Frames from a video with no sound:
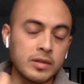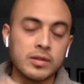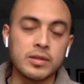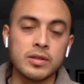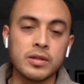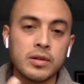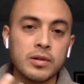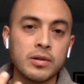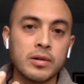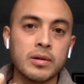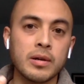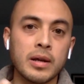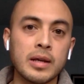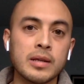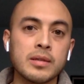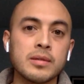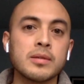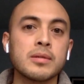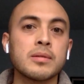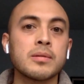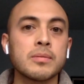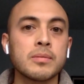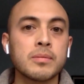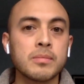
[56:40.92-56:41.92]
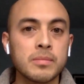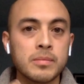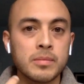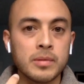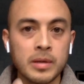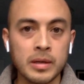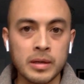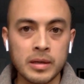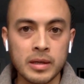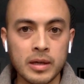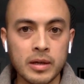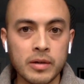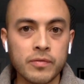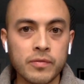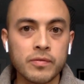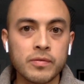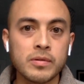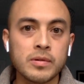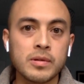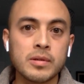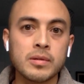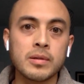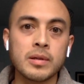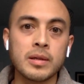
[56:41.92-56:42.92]
kind of consider as a
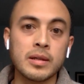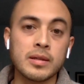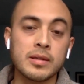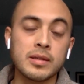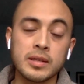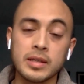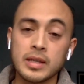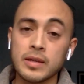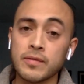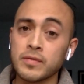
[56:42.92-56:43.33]
gift.